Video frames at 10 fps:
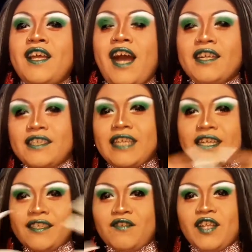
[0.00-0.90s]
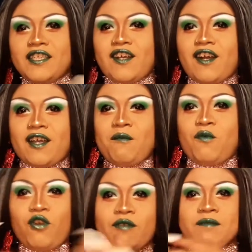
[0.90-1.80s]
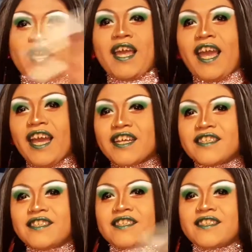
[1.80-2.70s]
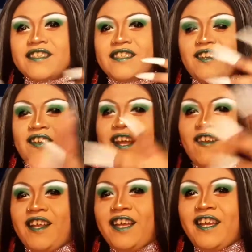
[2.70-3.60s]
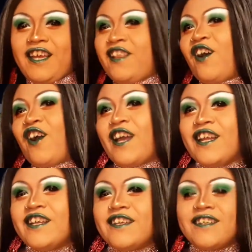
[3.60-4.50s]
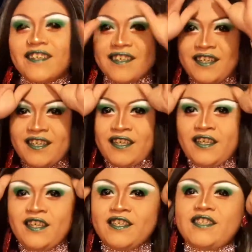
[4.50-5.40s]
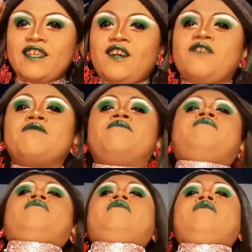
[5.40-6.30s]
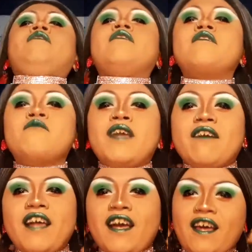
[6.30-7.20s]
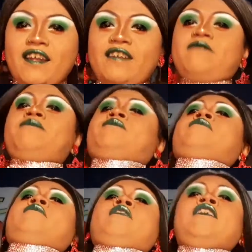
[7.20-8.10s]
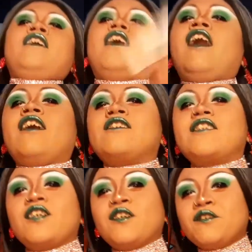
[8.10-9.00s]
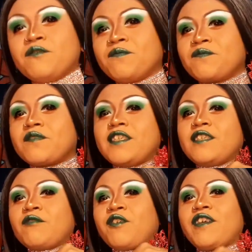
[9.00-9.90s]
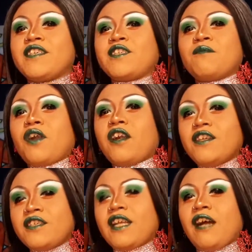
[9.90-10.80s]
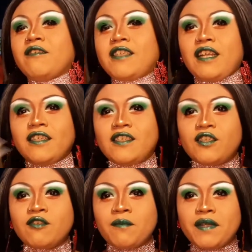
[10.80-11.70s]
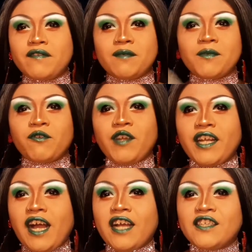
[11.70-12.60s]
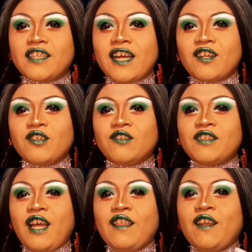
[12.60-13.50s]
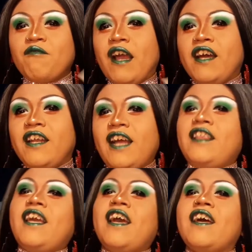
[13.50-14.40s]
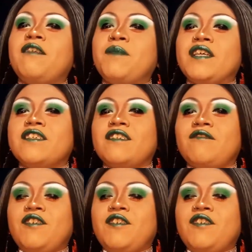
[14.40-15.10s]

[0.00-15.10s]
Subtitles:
I just feel like talking more with my hands, just 'cause they're now like elongated. So we have that. Also, since we're going into March, I was like, let's do a bit of some green eyeshadows and then red at the end because of,